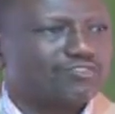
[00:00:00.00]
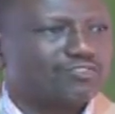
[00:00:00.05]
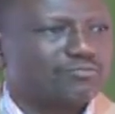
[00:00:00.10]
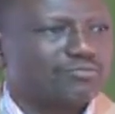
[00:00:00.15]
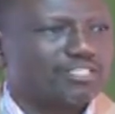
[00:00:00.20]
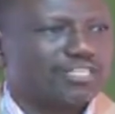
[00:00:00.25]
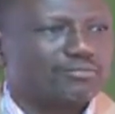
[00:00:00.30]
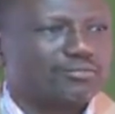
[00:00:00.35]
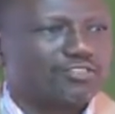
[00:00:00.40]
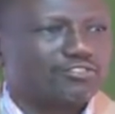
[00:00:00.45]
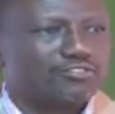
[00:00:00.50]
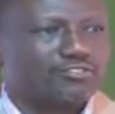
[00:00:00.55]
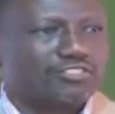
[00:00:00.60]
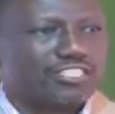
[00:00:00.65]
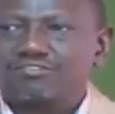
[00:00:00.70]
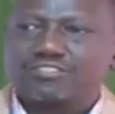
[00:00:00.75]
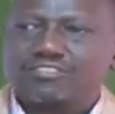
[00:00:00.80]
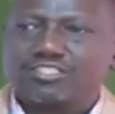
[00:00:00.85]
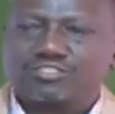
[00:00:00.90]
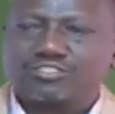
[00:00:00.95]
country
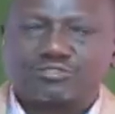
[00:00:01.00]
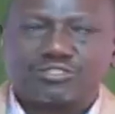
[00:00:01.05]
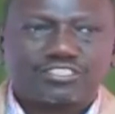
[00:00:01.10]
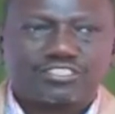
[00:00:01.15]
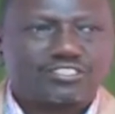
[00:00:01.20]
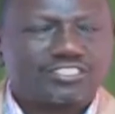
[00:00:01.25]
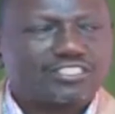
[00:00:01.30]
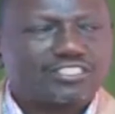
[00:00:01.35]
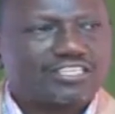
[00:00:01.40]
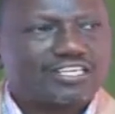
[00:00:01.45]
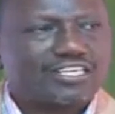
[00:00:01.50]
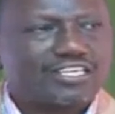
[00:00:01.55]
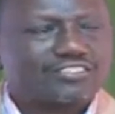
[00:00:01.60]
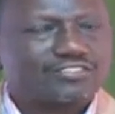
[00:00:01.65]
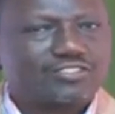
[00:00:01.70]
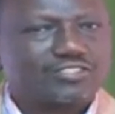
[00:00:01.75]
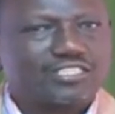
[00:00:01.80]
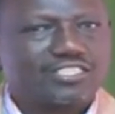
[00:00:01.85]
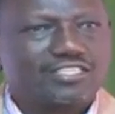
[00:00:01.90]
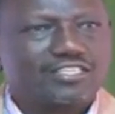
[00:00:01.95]

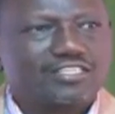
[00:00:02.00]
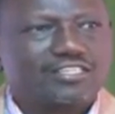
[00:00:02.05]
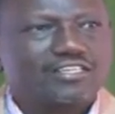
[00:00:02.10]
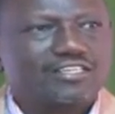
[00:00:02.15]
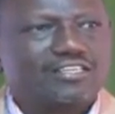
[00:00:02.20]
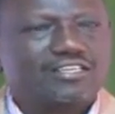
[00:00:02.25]
that um,